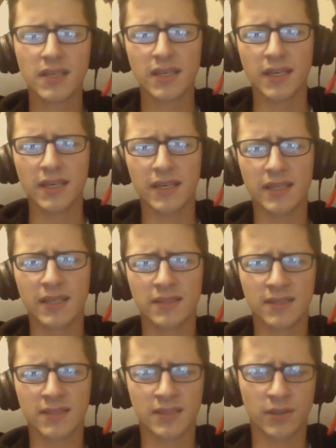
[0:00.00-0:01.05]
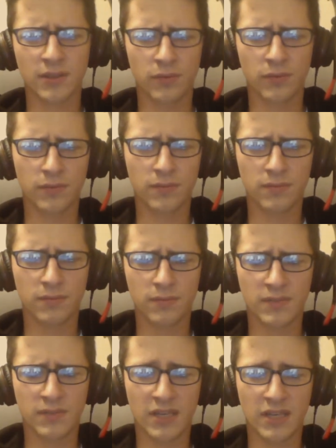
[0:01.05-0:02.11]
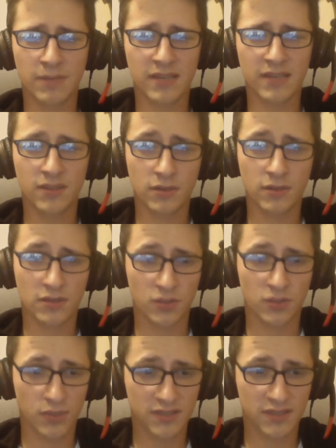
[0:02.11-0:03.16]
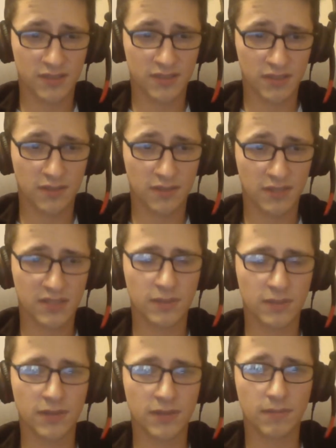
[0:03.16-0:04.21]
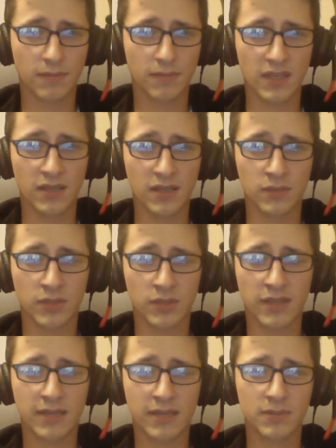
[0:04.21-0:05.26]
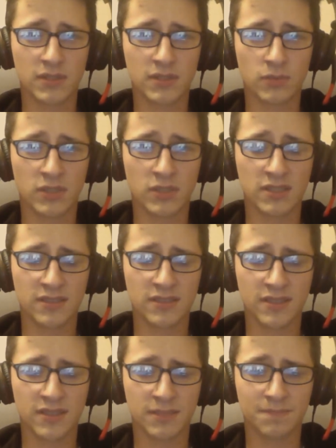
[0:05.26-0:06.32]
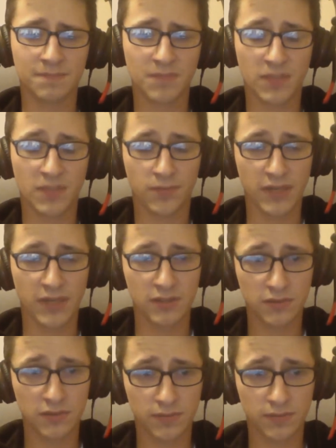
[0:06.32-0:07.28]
And got back here on the 26th of last month. And what happened was a friend